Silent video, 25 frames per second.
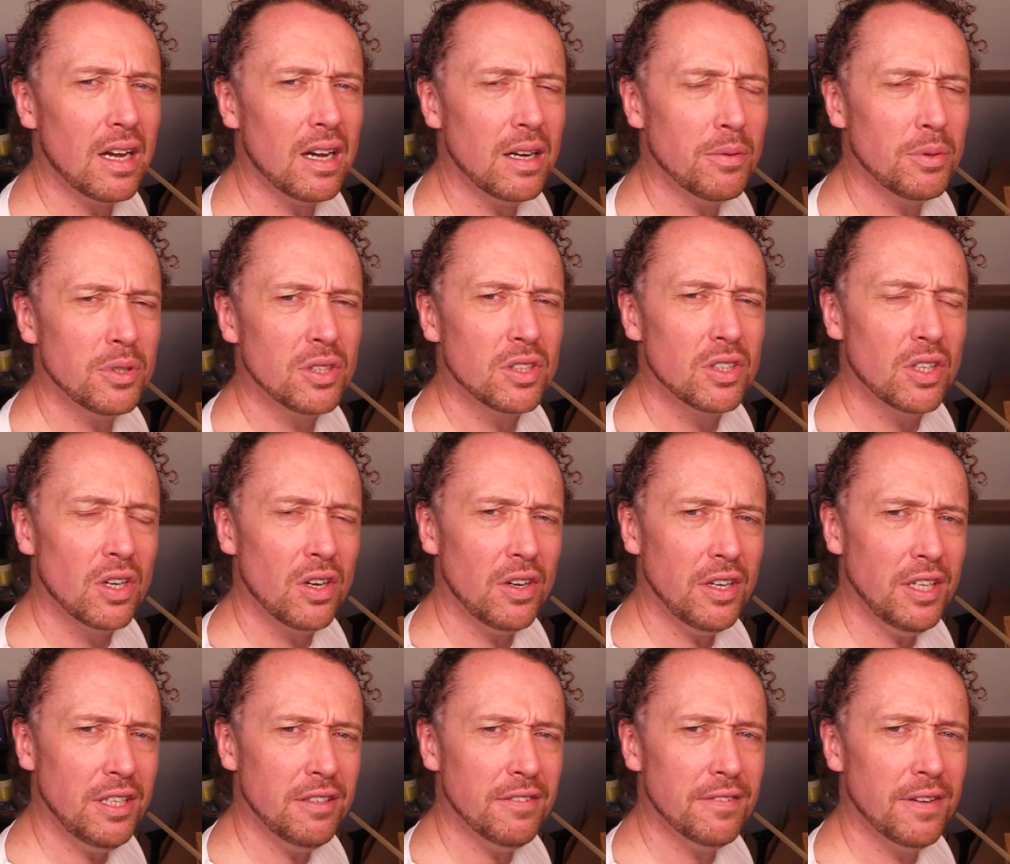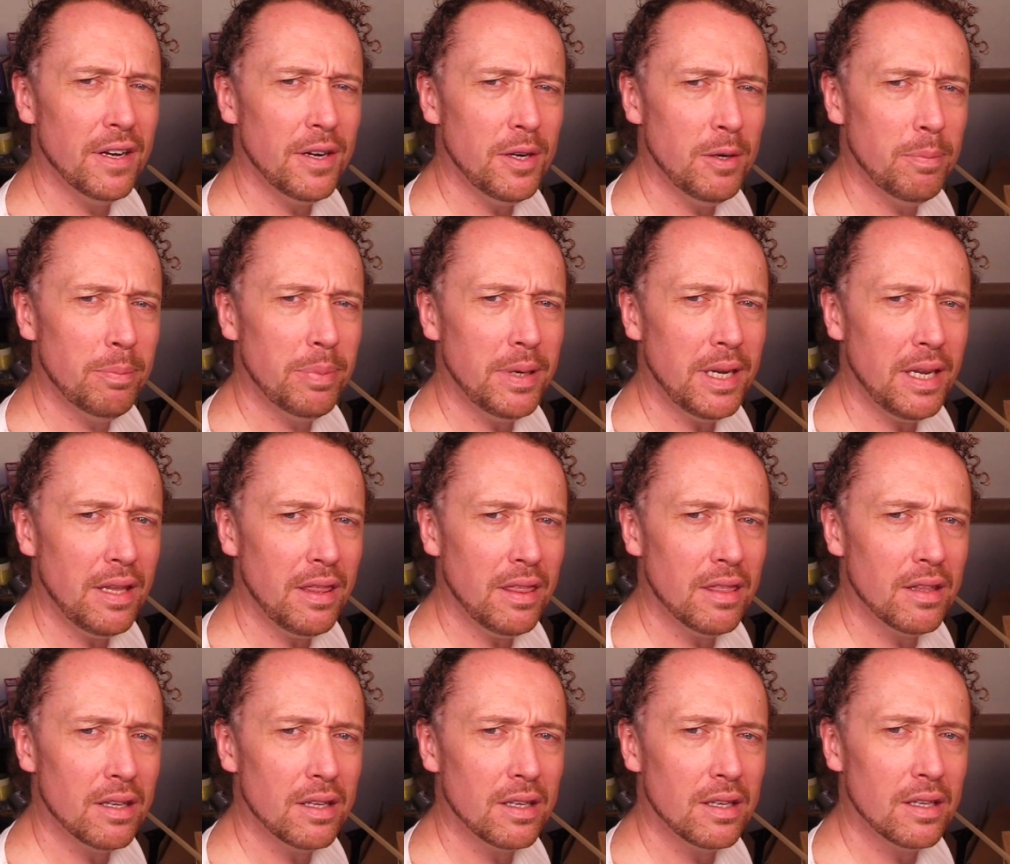was kind of
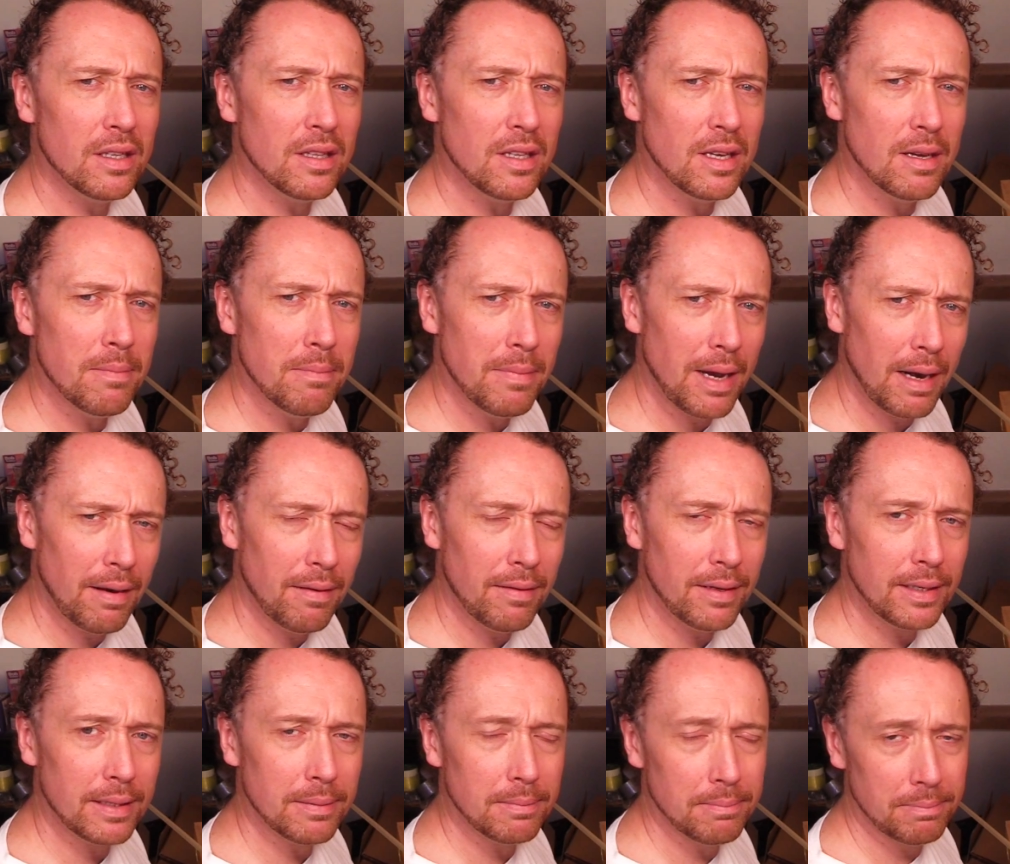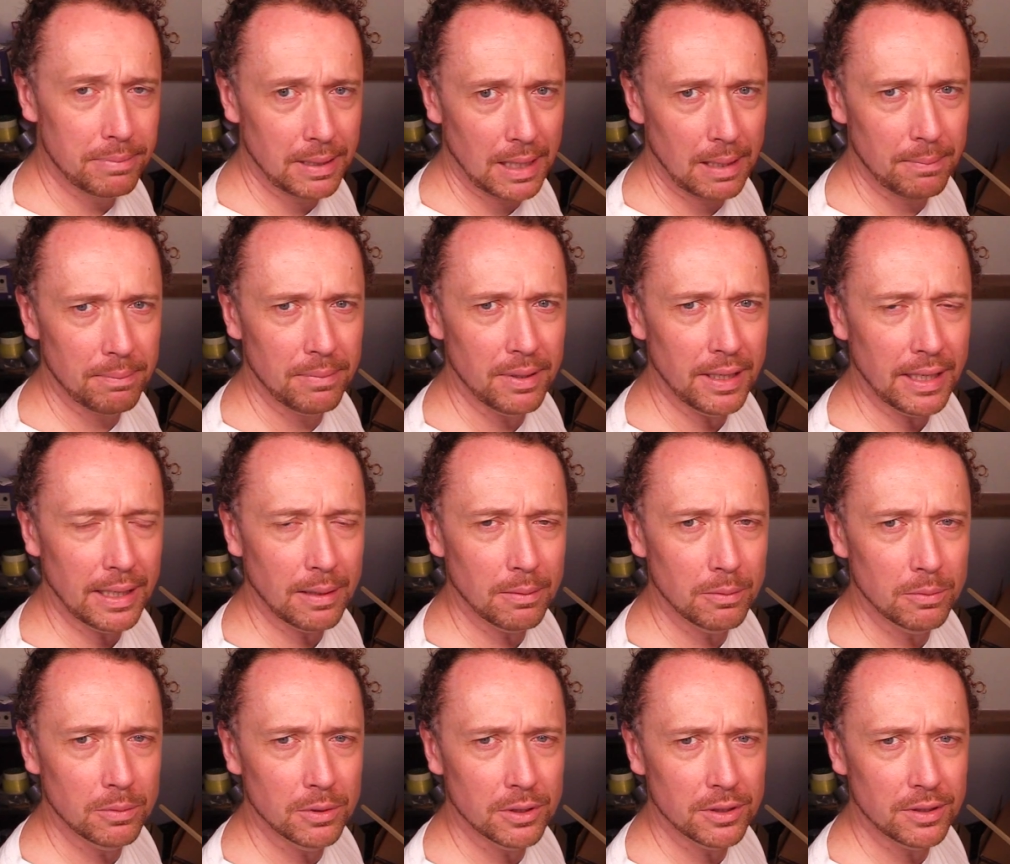hoping that the American public
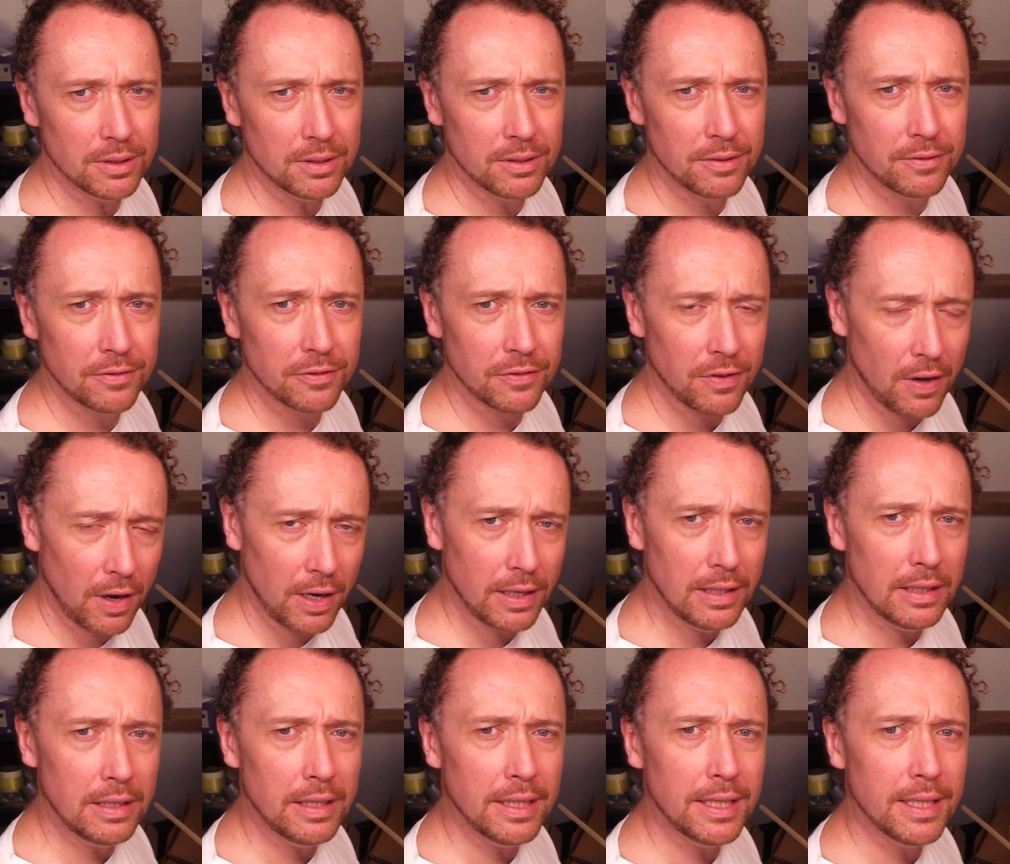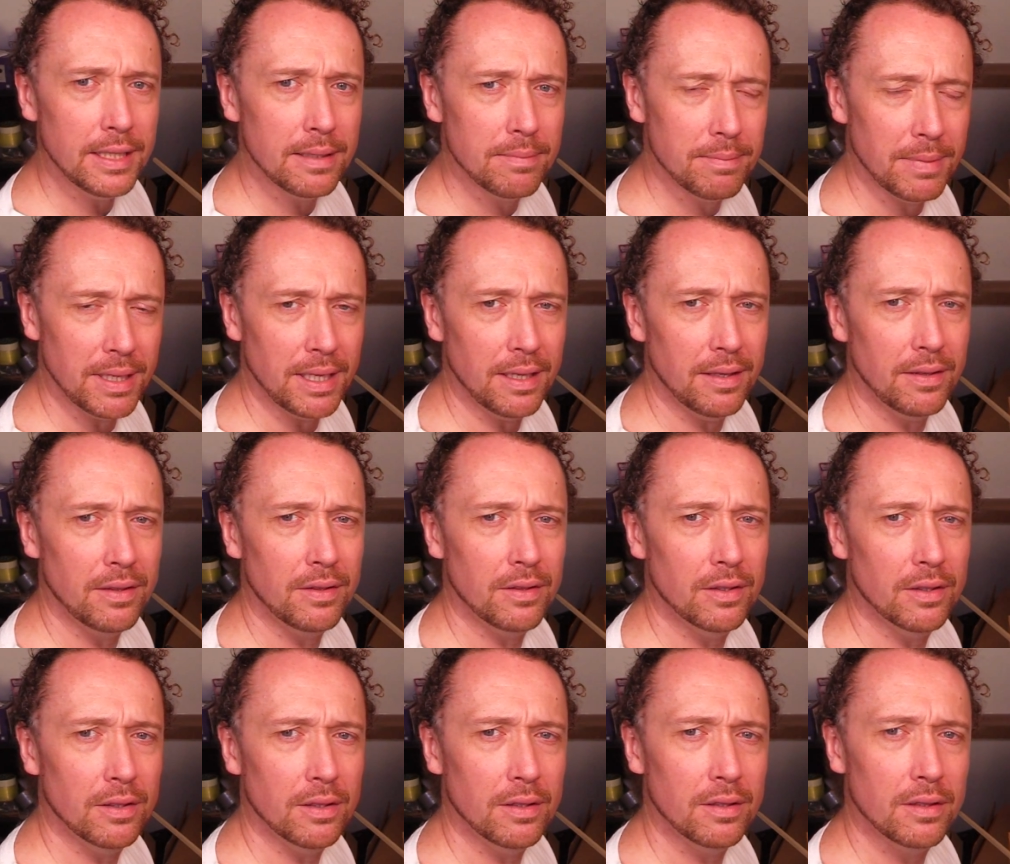would finally admit
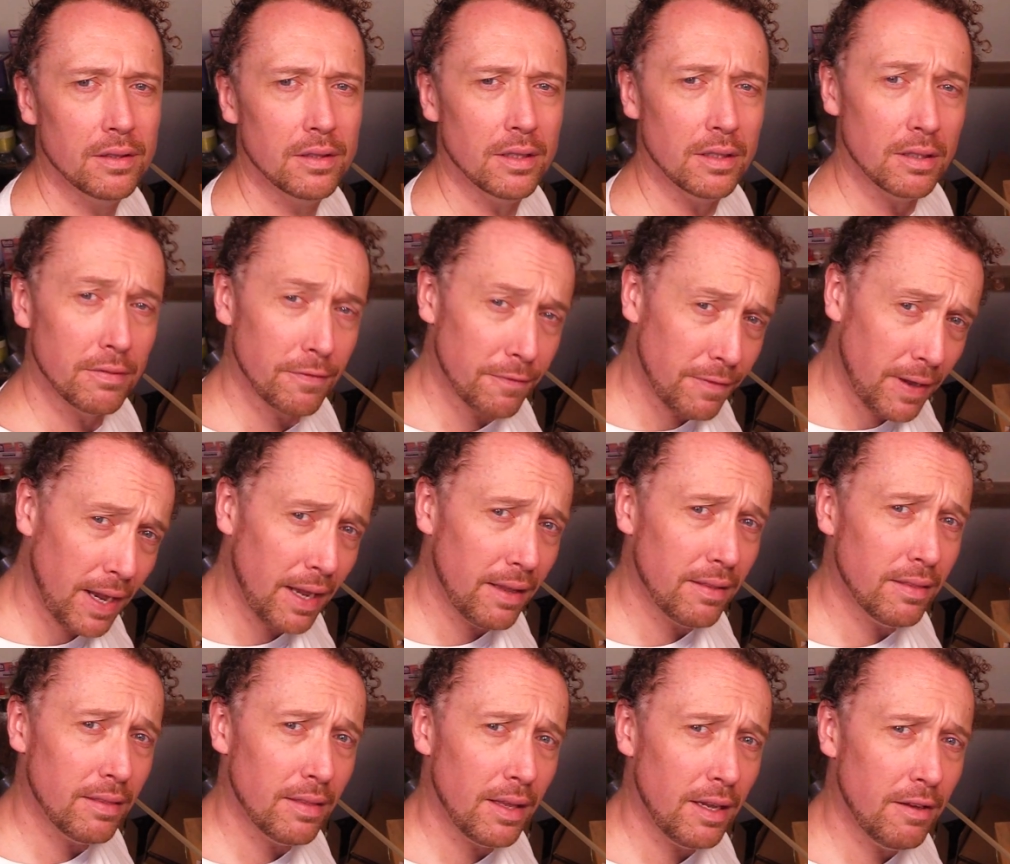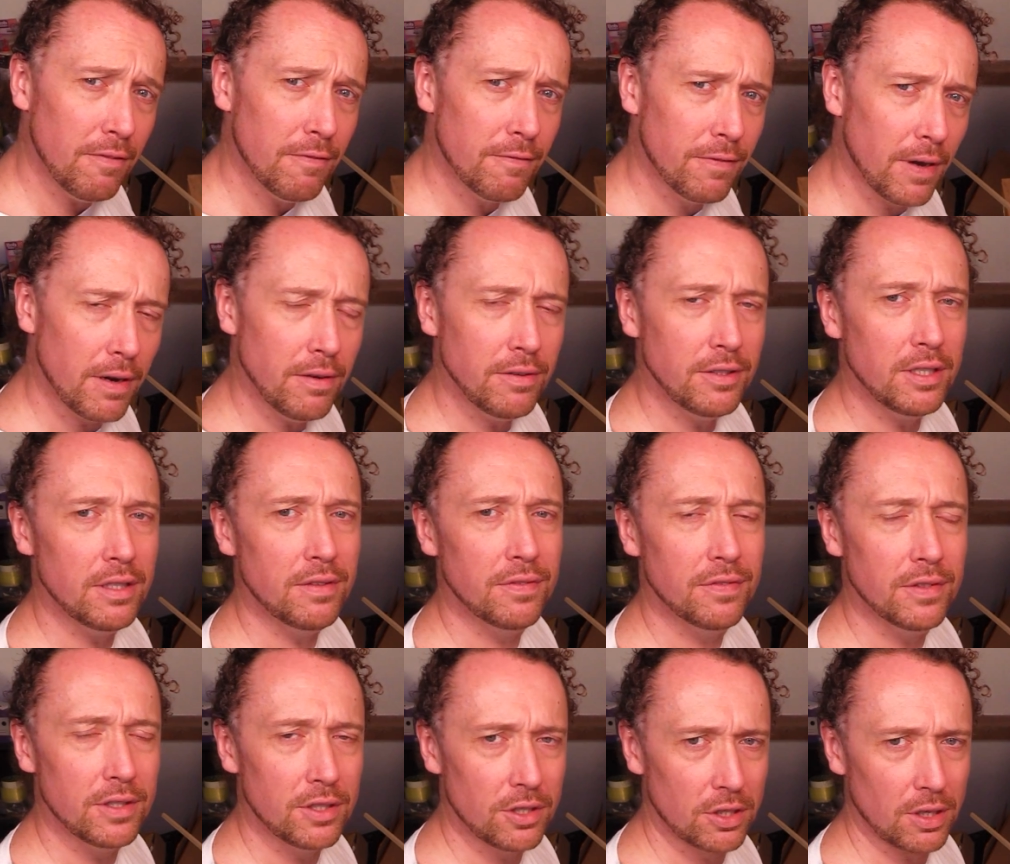that the fact they
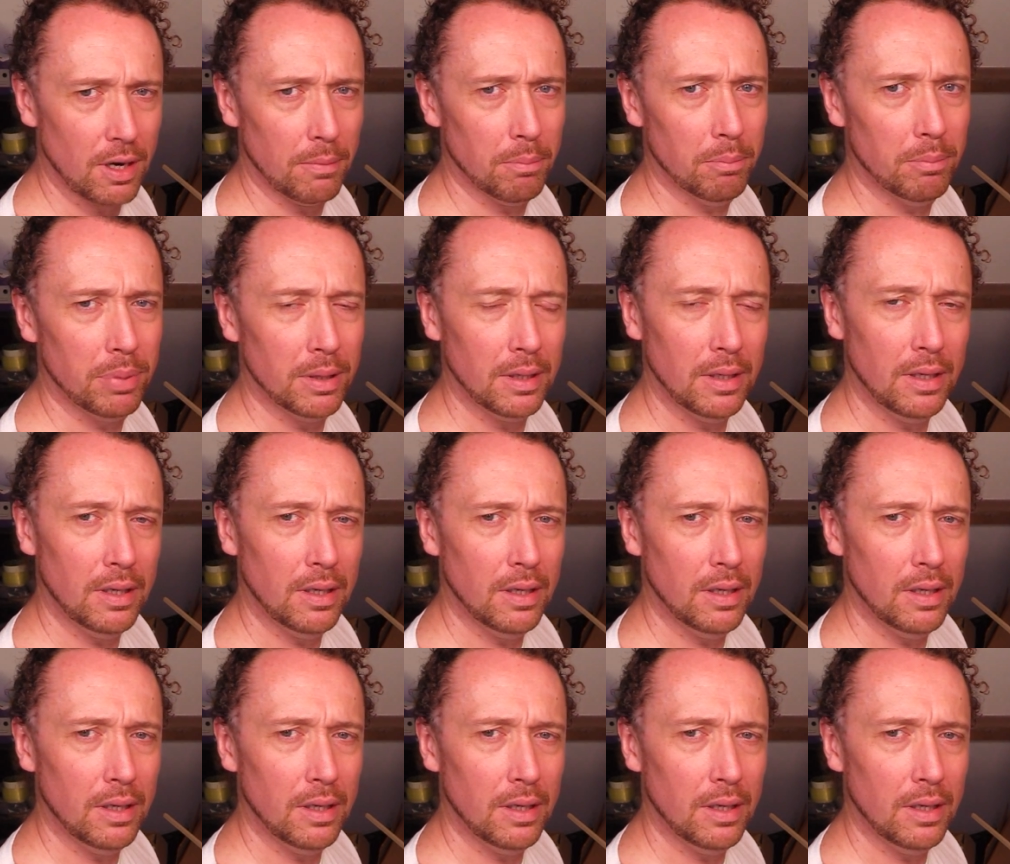voted for Trump